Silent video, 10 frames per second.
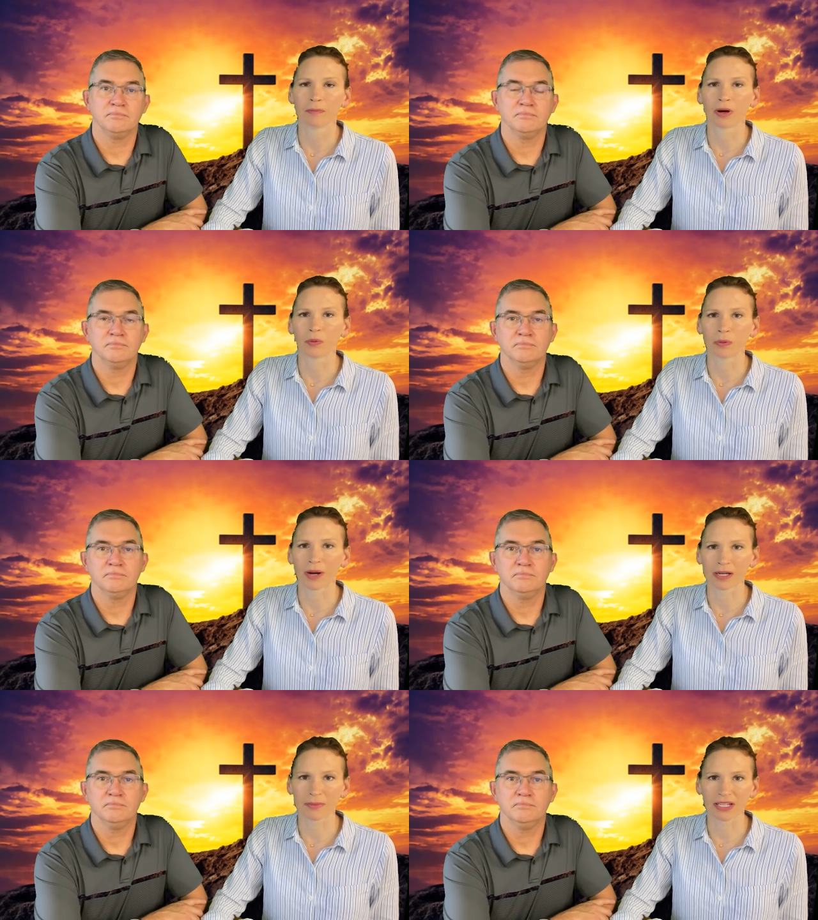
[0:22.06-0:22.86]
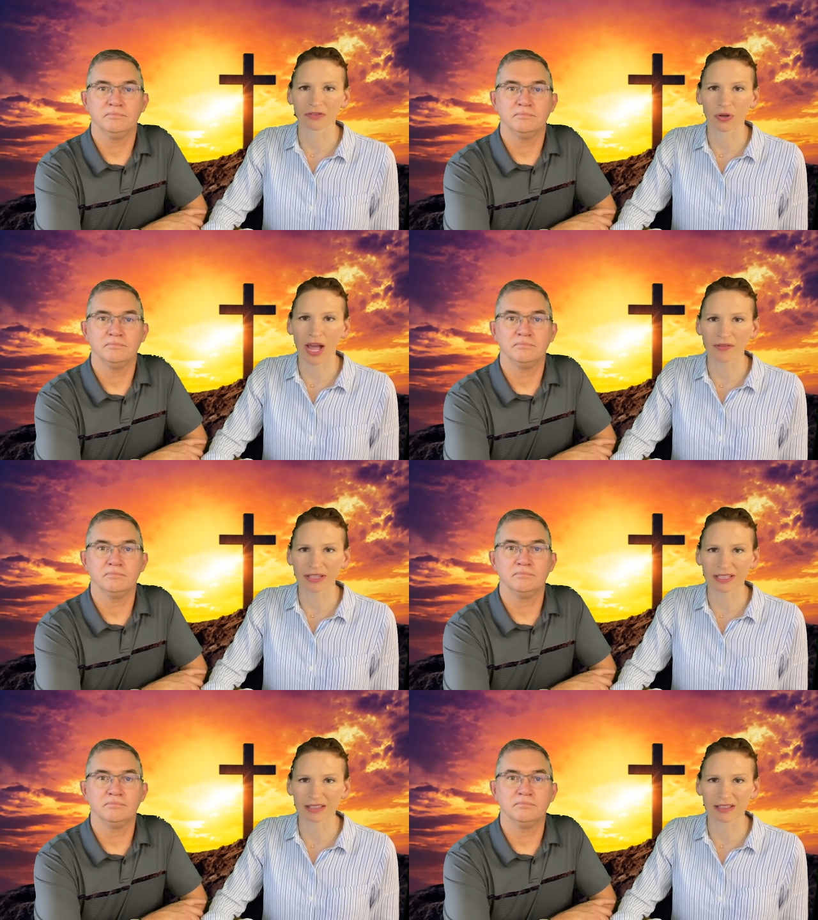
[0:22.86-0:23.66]
Speaker 1: But we recommend if you
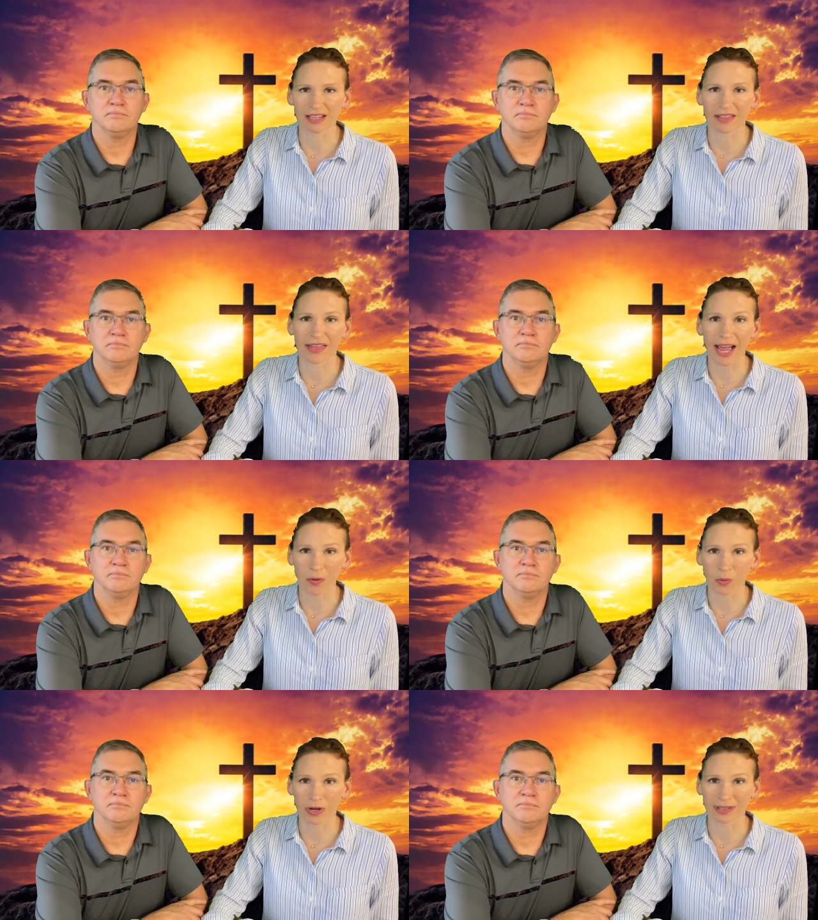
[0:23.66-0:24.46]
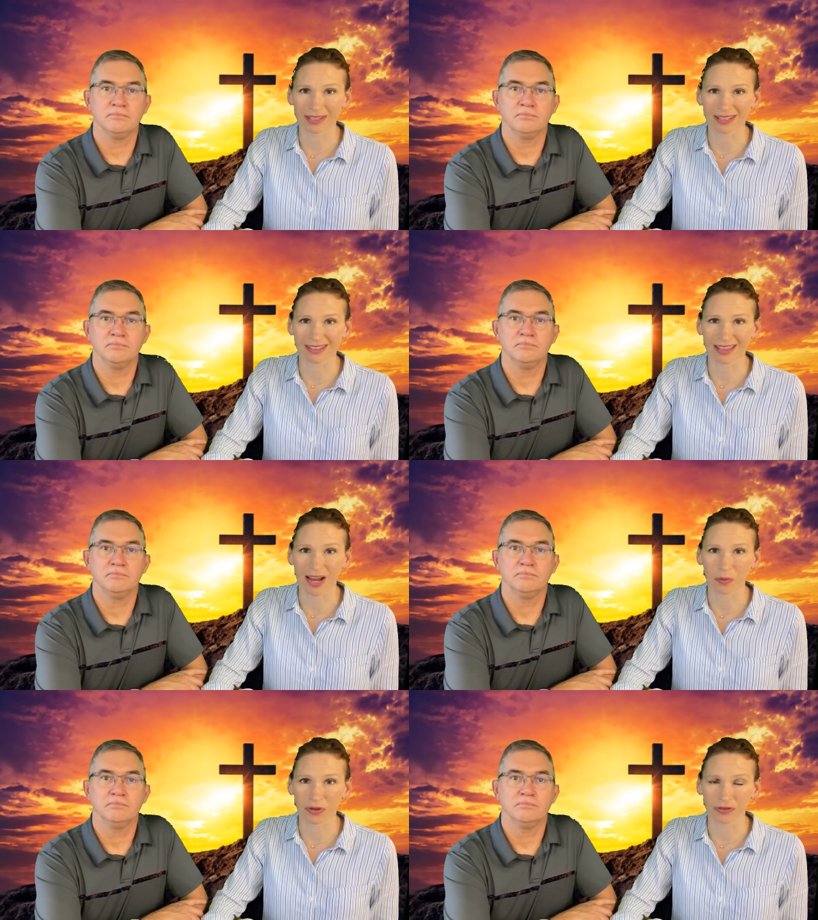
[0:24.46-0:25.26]
haven't listened to that word, listen to
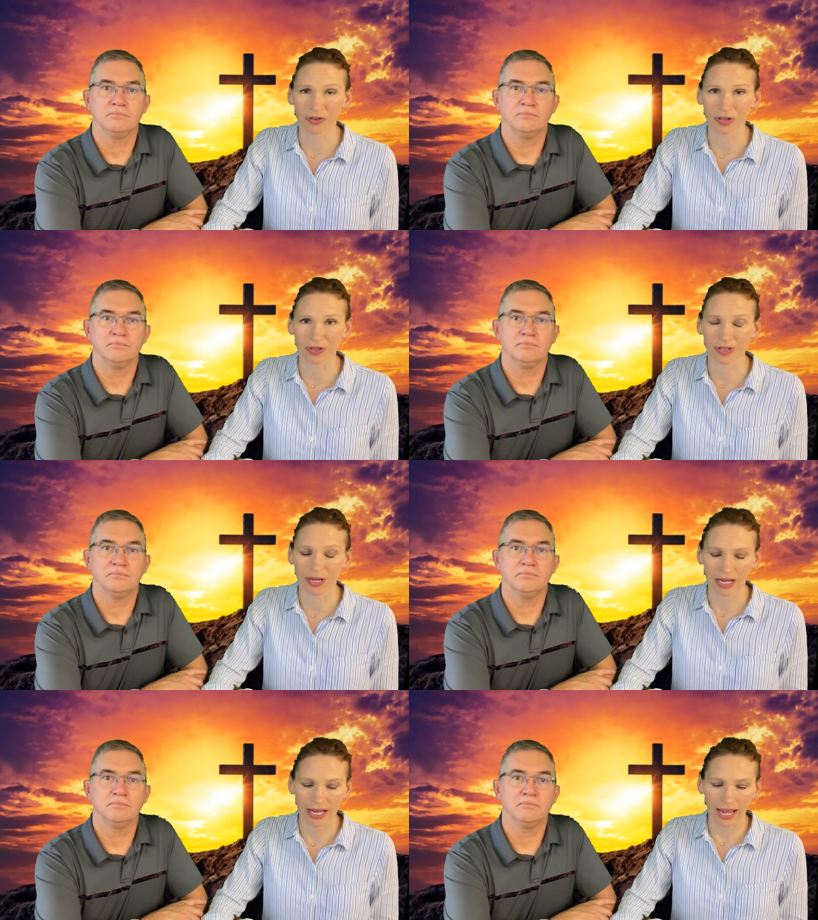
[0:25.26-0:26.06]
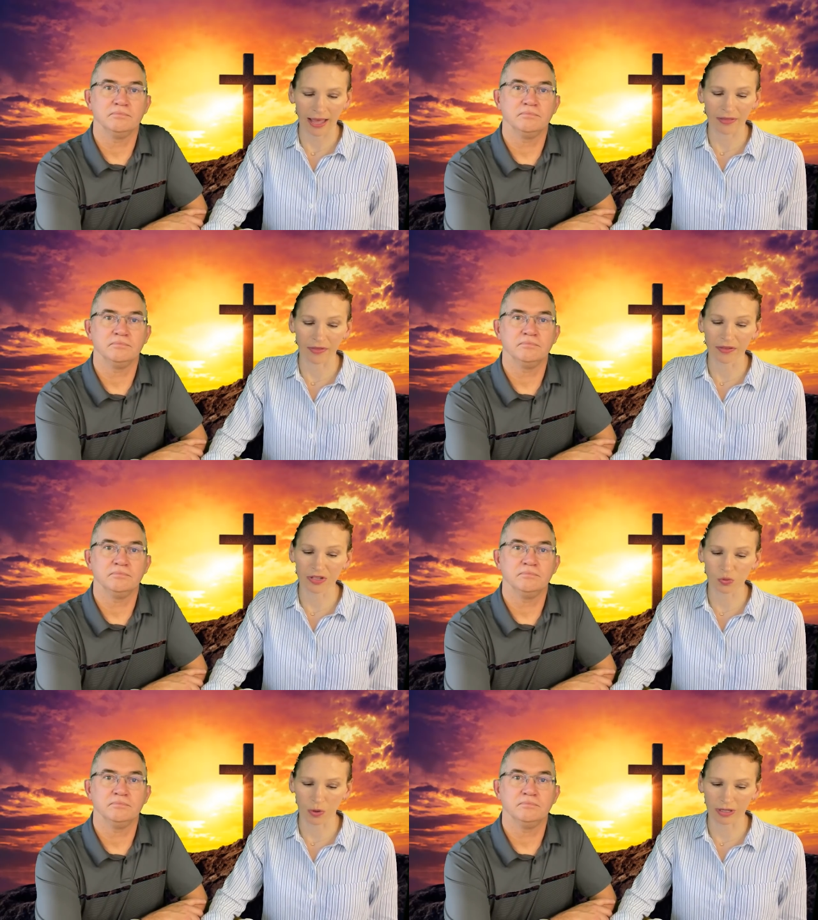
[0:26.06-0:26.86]
that one first. And then
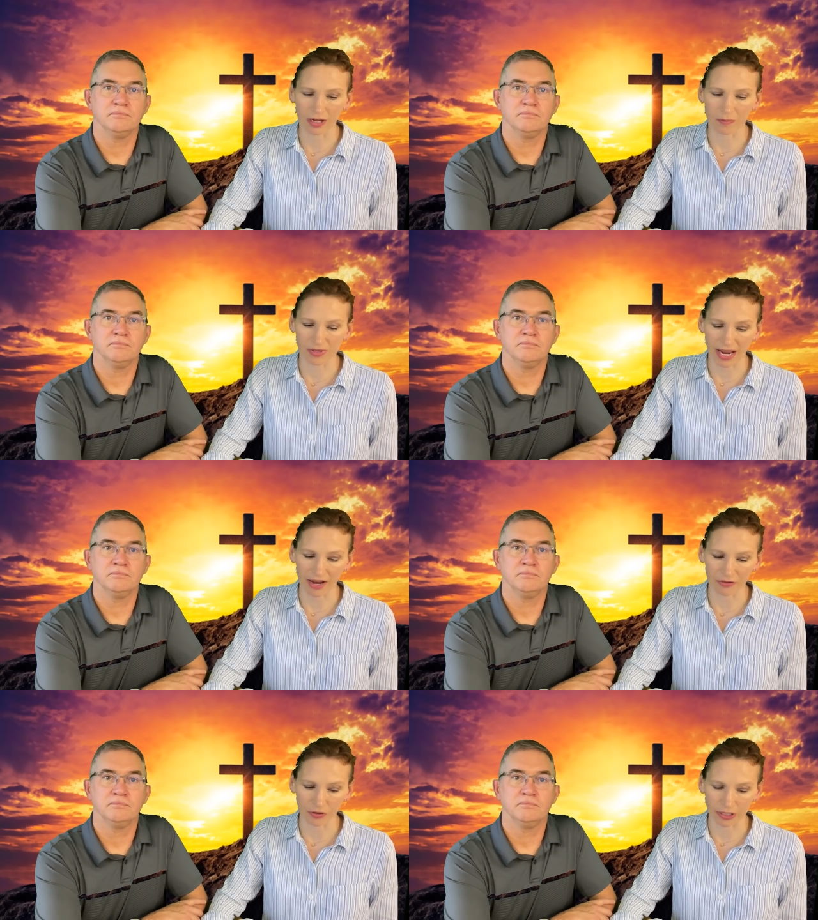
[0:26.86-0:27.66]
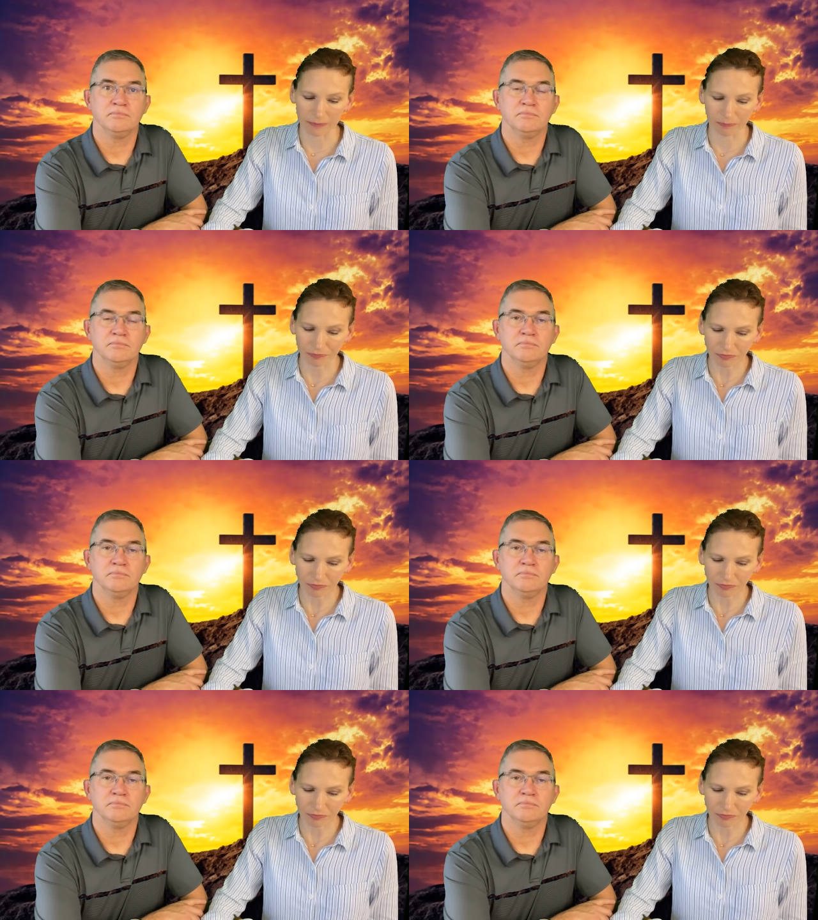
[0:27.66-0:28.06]
this one comes after it.